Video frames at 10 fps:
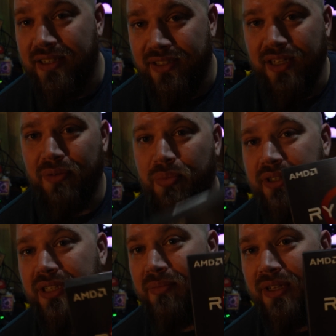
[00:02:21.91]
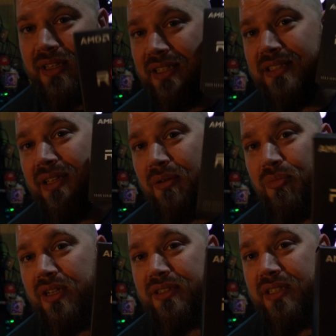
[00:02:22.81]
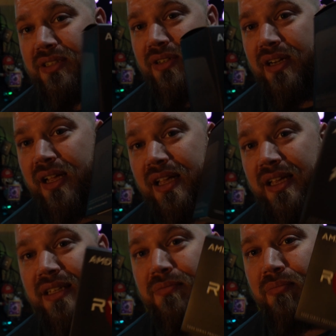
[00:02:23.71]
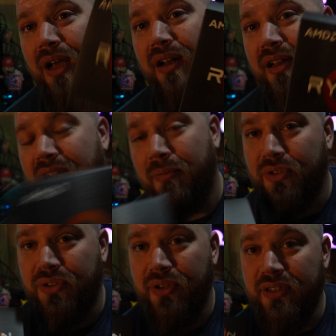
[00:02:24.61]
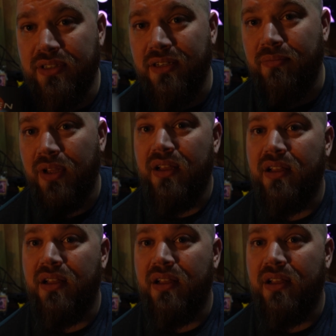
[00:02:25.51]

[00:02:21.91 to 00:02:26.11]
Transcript: I just couldn't push it, but this processor is balling, and I'm gonna show you some